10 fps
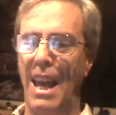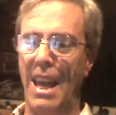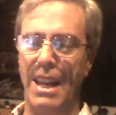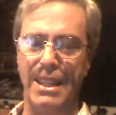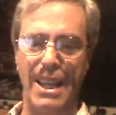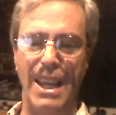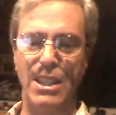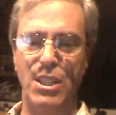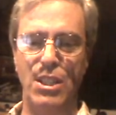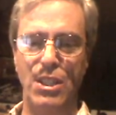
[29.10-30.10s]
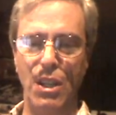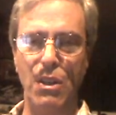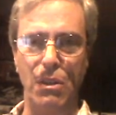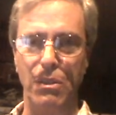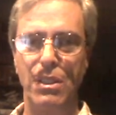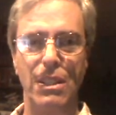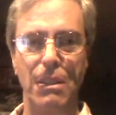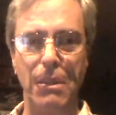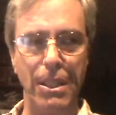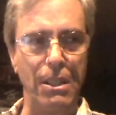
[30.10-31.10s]
And it shows.
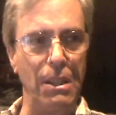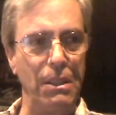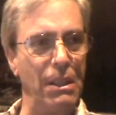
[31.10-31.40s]
I mean,